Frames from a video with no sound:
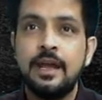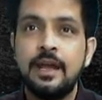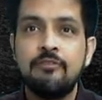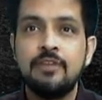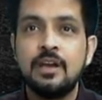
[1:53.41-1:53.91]

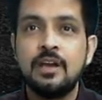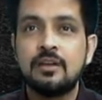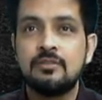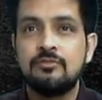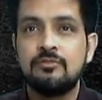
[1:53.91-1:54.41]
and we
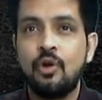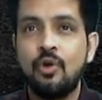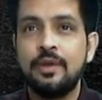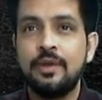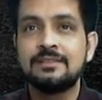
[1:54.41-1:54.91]
are
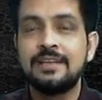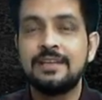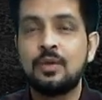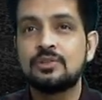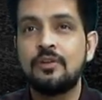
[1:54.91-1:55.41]
following a
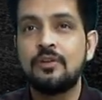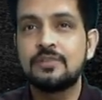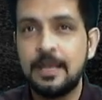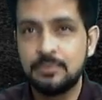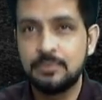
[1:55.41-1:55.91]
sequence of
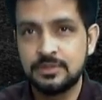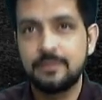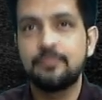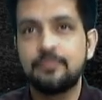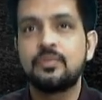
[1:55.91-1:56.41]
steps.